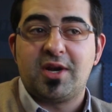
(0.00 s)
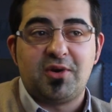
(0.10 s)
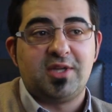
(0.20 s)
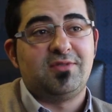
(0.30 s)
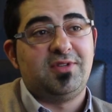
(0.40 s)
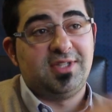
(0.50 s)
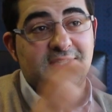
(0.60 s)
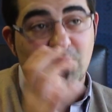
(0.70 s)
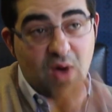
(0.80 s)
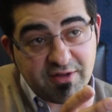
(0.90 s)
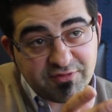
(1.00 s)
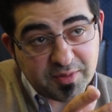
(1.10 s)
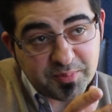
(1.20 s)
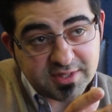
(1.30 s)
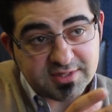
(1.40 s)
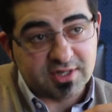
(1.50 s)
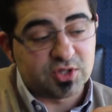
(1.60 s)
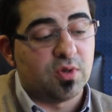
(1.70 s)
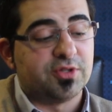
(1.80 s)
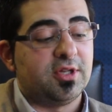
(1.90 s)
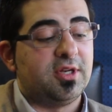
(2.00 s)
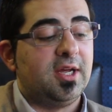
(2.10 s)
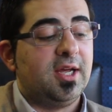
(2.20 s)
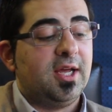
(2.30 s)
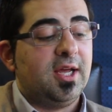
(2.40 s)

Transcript: quite aggressively to get the Wi-Fi piece done as well, so that,